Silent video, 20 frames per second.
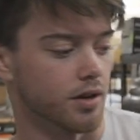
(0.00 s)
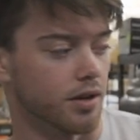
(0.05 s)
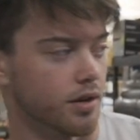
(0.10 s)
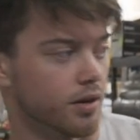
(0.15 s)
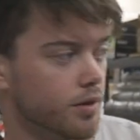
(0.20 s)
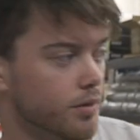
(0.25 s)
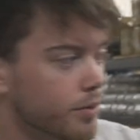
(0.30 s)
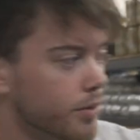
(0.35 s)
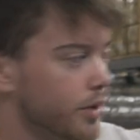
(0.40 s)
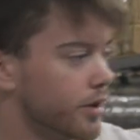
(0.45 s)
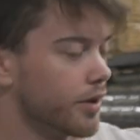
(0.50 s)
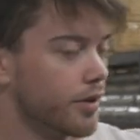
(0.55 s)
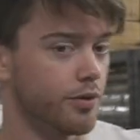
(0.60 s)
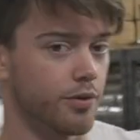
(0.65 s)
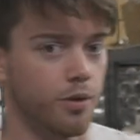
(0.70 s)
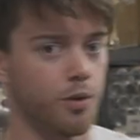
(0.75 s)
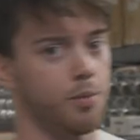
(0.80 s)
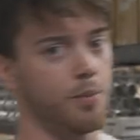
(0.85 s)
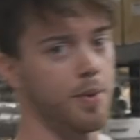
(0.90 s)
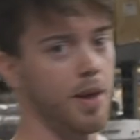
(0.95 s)
on, we're gonna
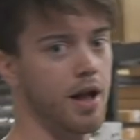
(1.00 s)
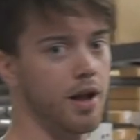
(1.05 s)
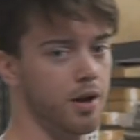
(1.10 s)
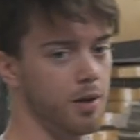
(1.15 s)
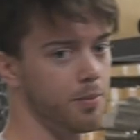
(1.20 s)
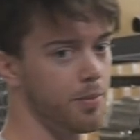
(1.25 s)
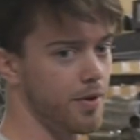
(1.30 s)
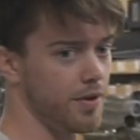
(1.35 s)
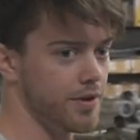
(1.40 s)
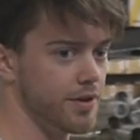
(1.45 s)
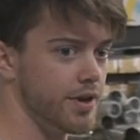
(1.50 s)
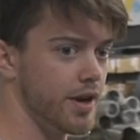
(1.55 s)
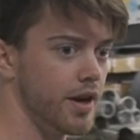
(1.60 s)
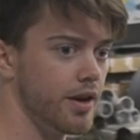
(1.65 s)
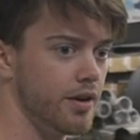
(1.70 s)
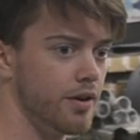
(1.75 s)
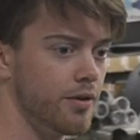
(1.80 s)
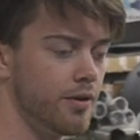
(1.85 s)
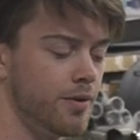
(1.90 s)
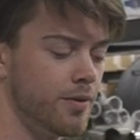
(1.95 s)
throw our backup on the
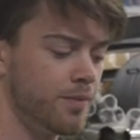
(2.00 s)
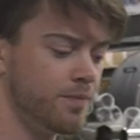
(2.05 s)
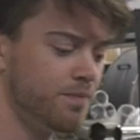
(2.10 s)
dyno.